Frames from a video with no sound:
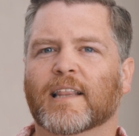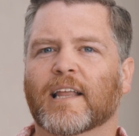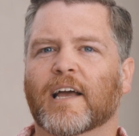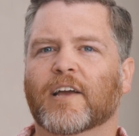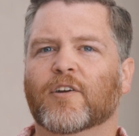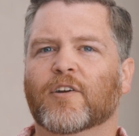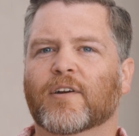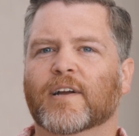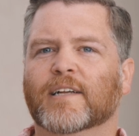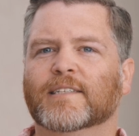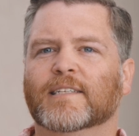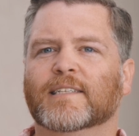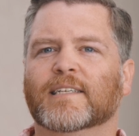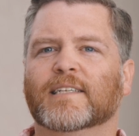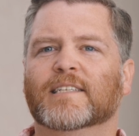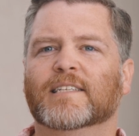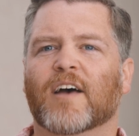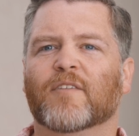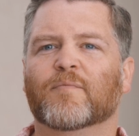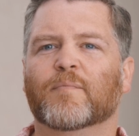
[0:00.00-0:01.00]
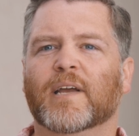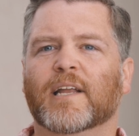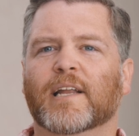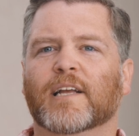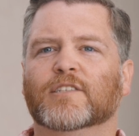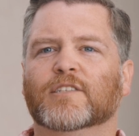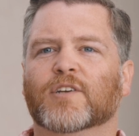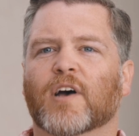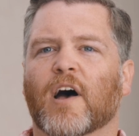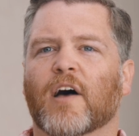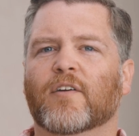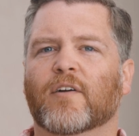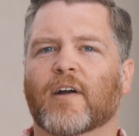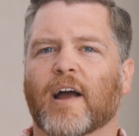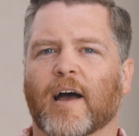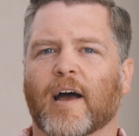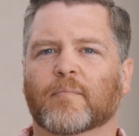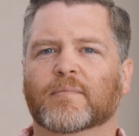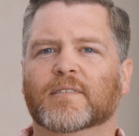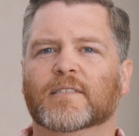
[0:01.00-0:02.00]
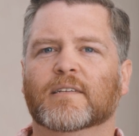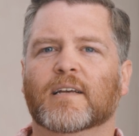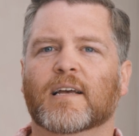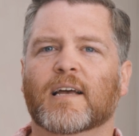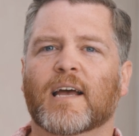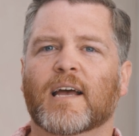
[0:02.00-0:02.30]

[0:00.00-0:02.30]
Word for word: let your entities have meaning to other apps